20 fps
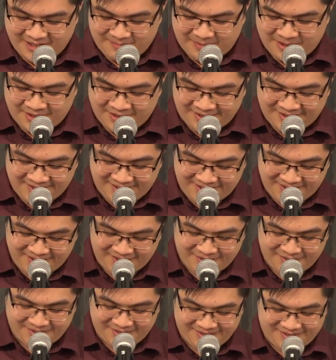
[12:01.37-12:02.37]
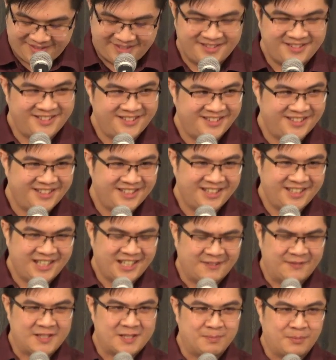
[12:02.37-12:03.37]
Because
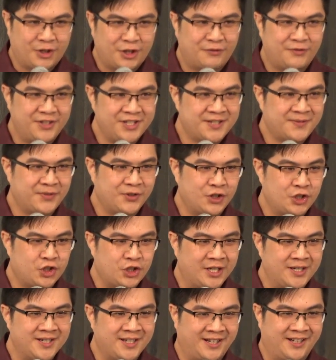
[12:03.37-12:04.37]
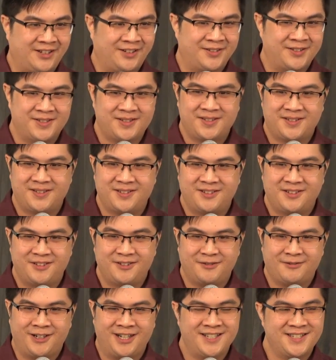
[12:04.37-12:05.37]
if it's marvelous for the Gentiles,
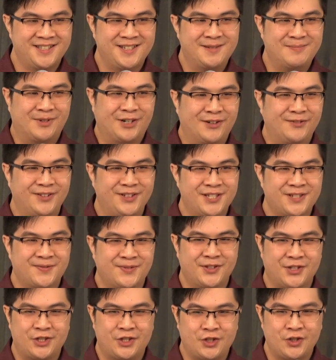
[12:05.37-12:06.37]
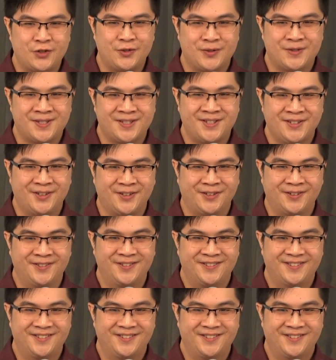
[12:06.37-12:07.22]
why isn't it marvelous for the Jews too?